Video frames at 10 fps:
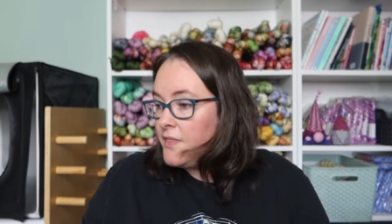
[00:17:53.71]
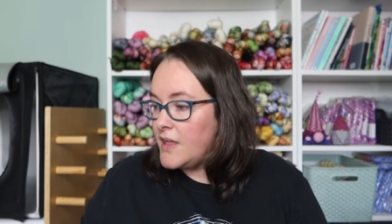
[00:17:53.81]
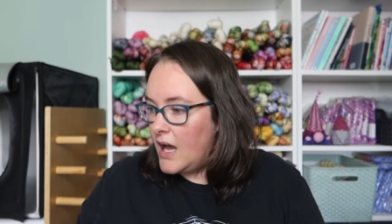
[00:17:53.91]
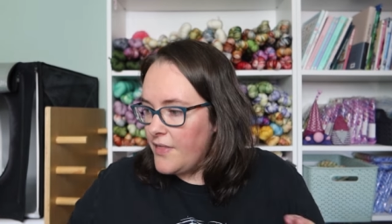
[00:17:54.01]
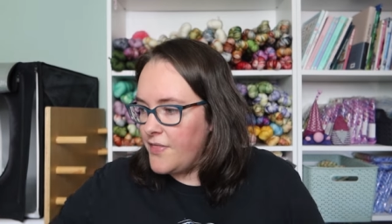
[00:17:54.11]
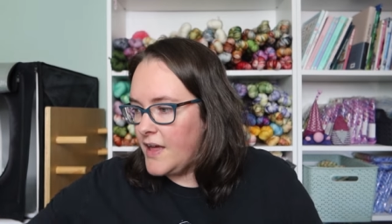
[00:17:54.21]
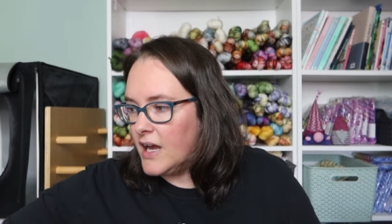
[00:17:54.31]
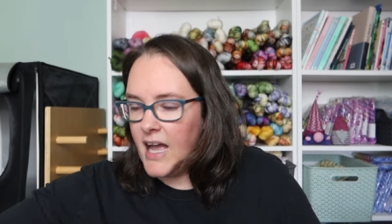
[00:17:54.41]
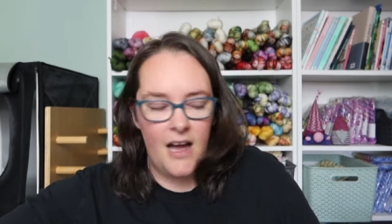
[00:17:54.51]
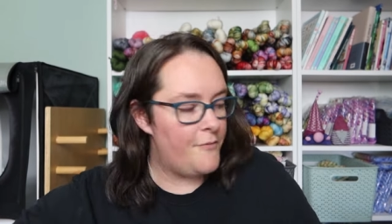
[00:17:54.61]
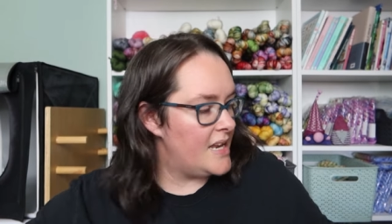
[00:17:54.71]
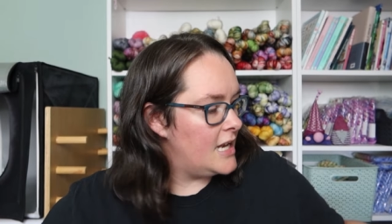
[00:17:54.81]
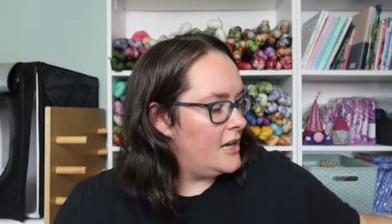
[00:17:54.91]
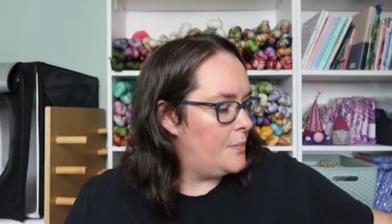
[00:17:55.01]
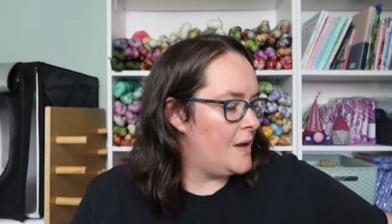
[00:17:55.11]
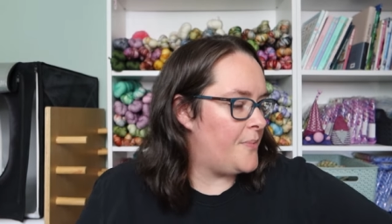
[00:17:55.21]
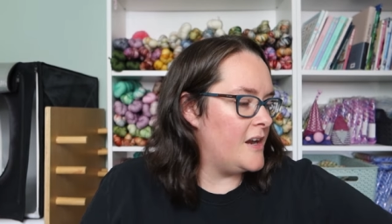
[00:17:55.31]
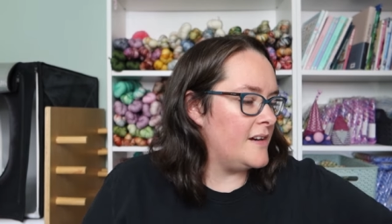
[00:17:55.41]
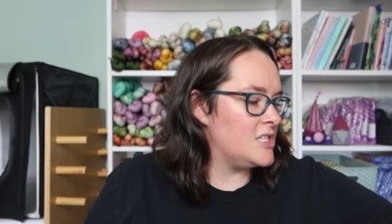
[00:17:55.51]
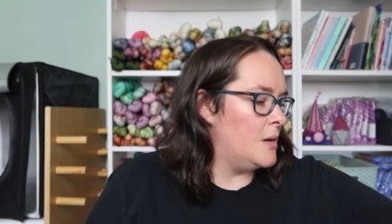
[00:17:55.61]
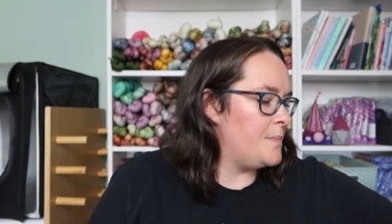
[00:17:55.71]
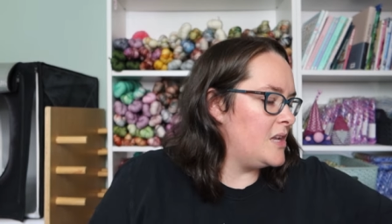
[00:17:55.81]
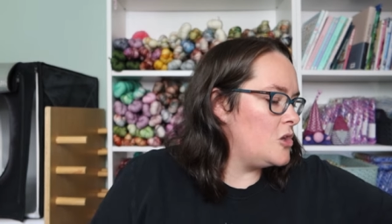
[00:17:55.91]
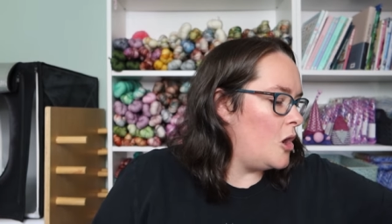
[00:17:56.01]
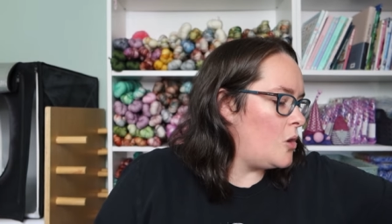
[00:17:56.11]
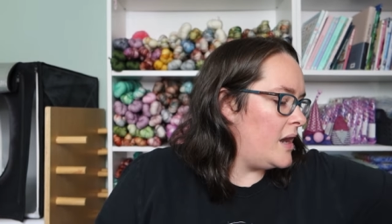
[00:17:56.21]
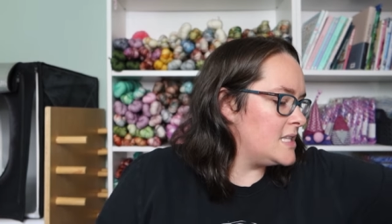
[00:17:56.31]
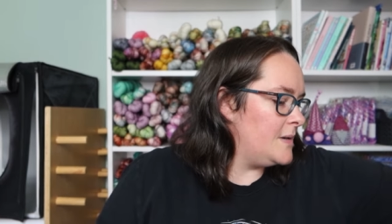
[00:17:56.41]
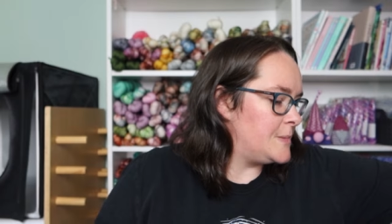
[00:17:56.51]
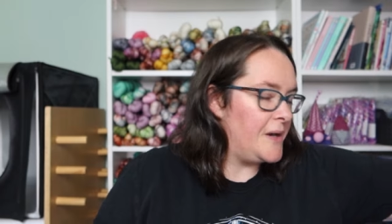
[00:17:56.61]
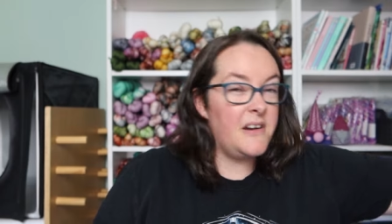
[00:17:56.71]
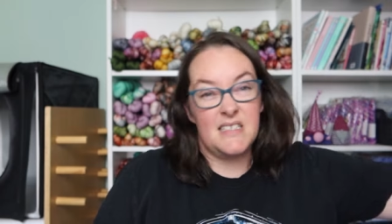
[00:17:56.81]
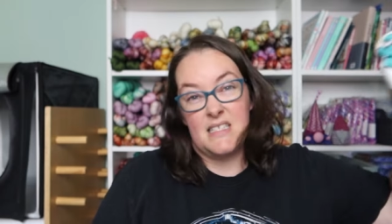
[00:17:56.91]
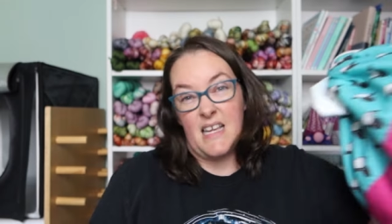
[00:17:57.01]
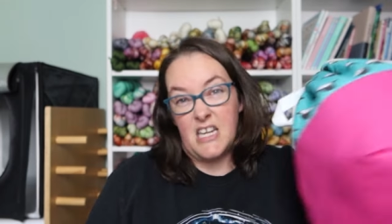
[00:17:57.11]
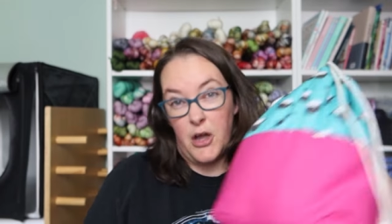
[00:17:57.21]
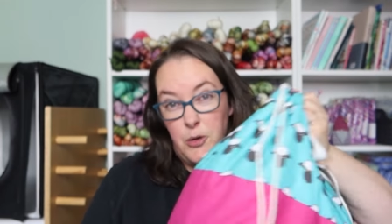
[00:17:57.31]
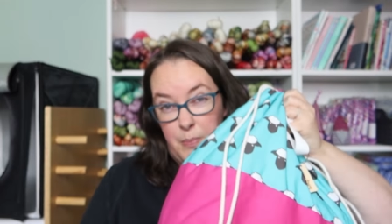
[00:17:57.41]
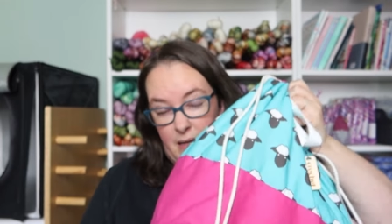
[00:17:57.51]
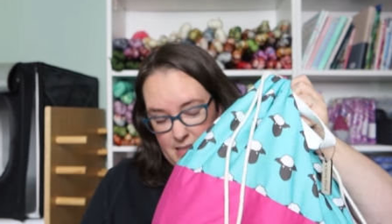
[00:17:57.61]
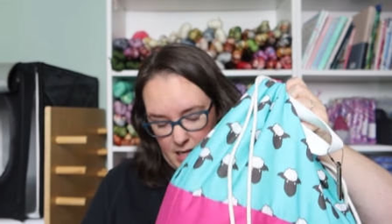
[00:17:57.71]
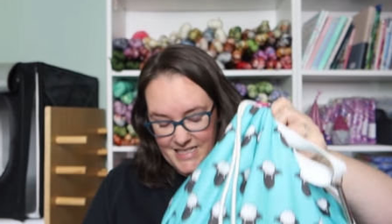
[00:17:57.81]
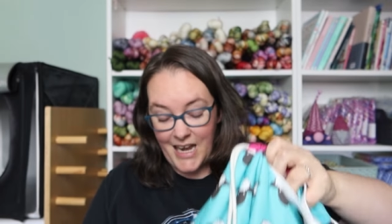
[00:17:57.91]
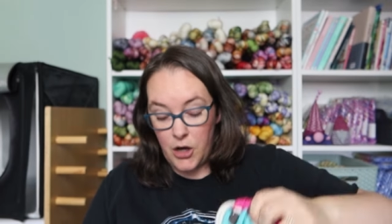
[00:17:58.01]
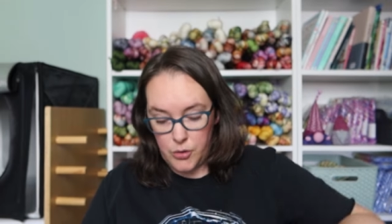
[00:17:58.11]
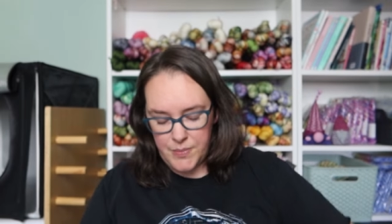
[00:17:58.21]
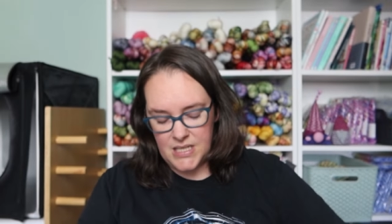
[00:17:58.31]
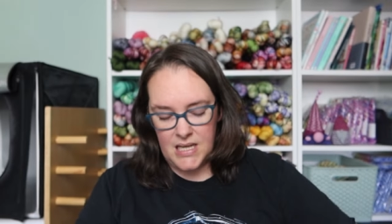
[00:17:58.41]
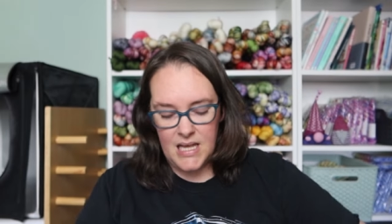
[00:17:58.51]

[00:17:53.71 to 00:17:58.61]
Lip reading: The other thing I have made a little bit of progress on, but not quite as much progress as I'd hoped,